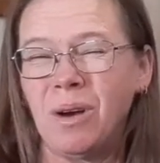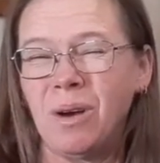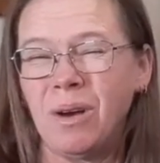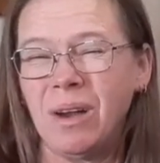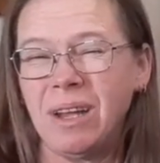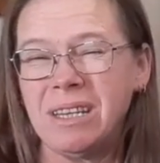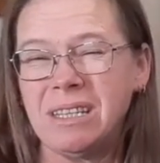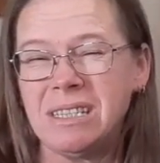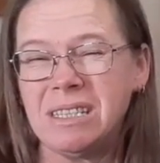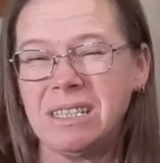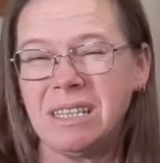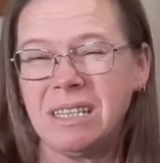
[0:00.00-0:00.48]

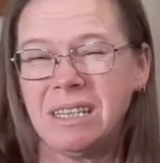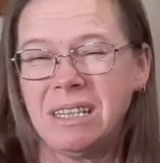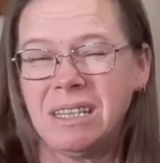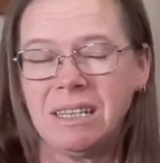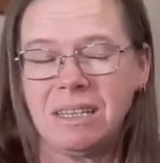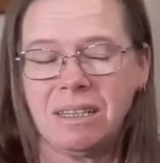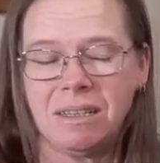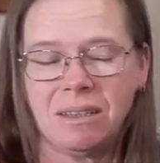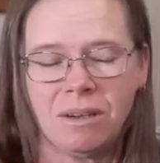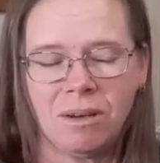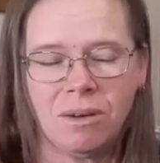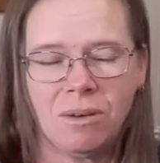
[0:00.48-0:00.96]

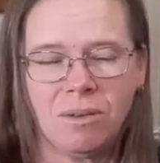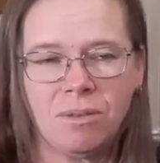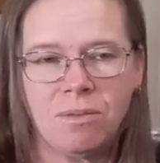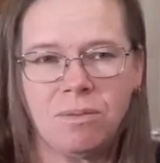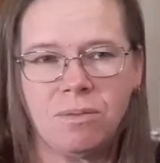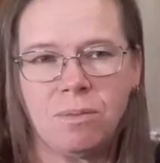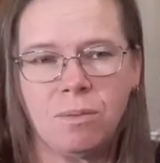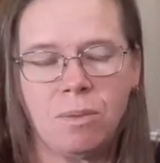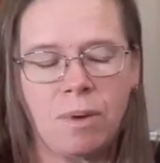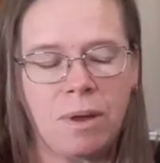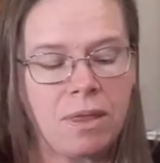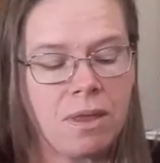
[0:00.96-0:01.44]
idea of
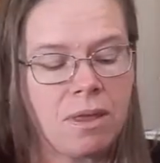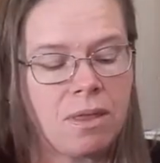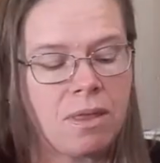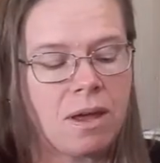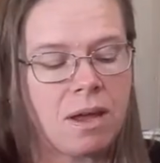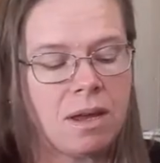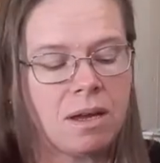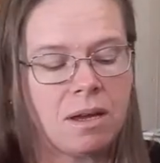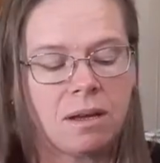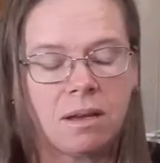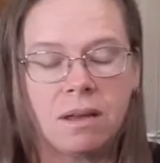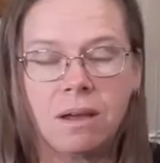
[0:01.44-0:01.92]
whether
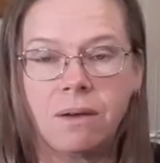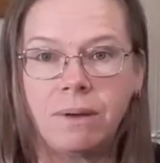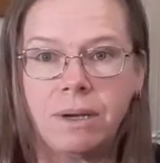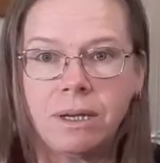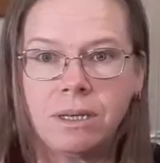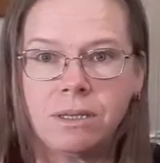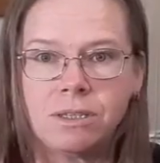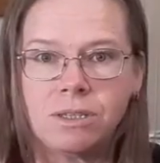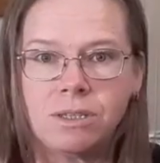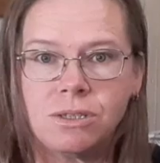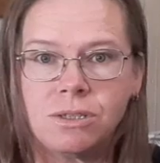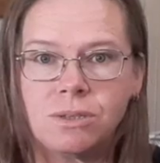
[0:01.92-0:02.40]
they are
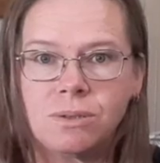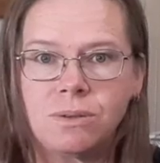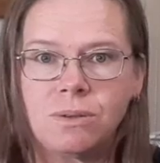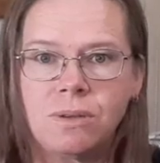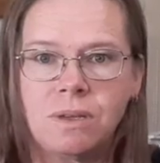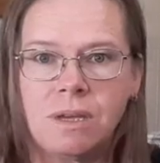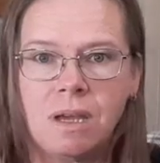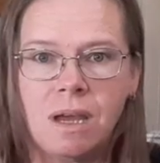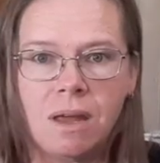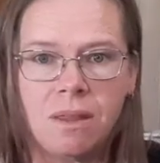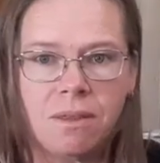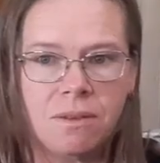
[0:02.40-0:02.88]
going to do
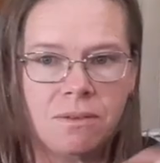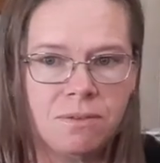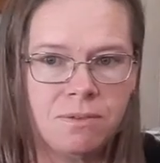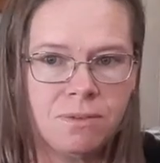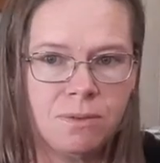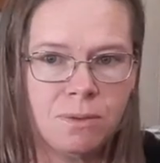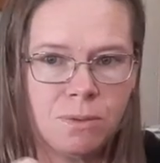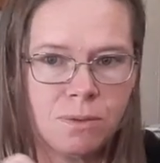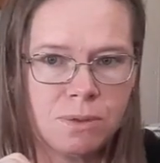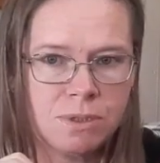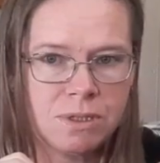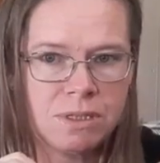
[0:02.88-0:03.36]
the other
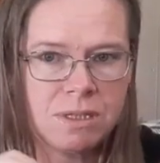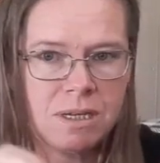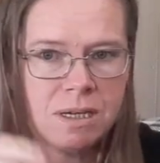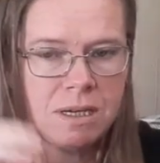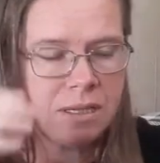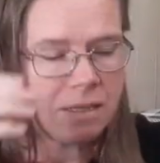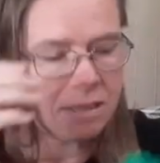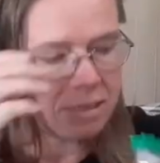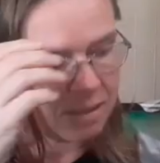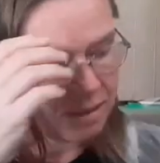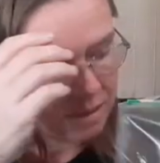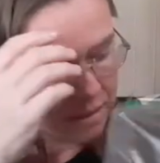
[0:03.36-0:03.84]
4
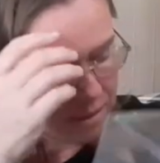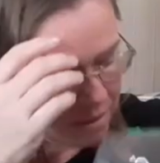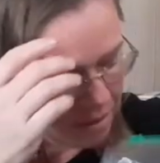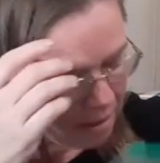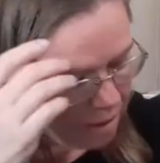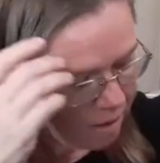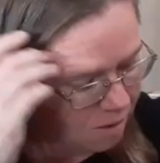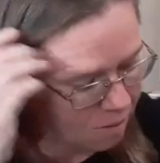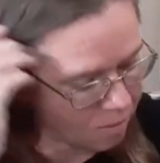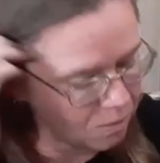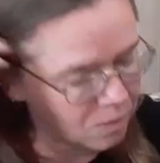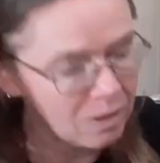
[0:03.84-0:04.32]
seasons.
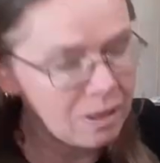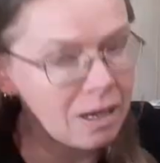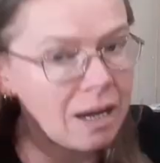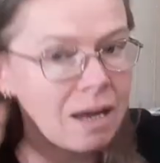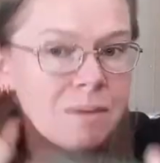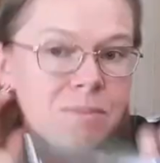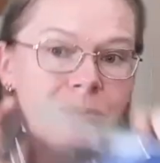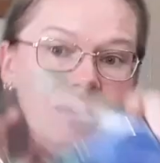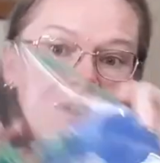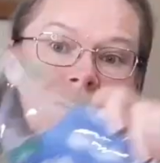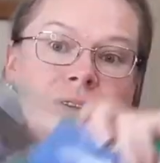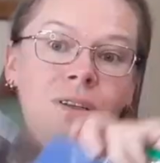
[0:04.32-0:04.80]
I would
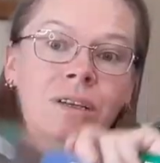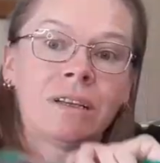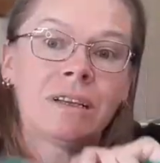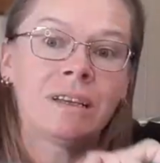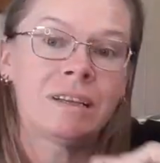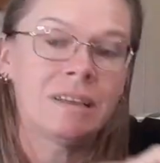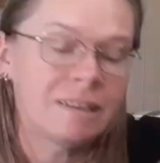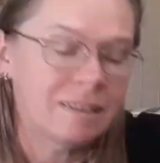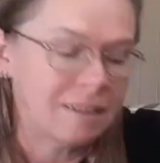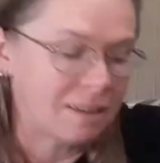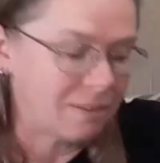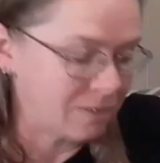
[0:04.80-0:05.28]

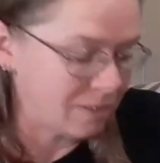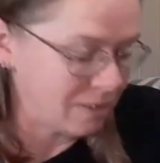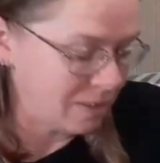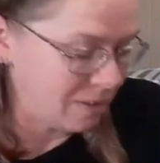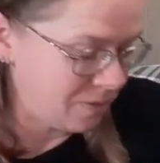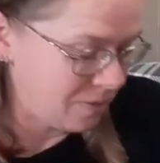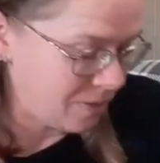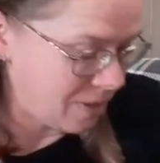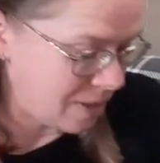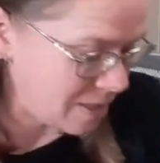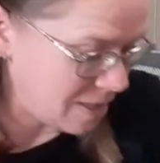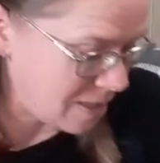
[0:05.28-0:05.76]
absolutely love it
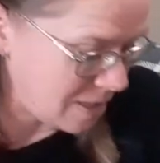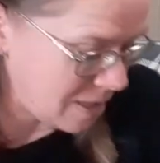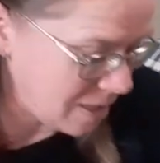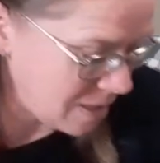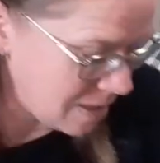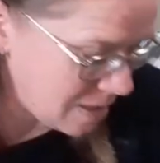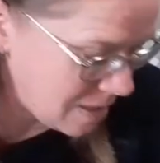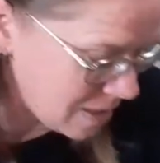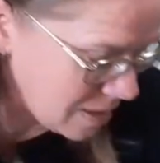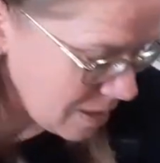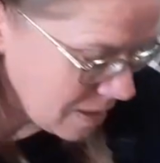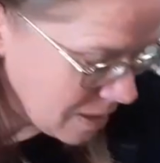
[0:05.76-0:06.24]
if they
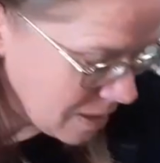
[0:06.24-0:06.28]
did,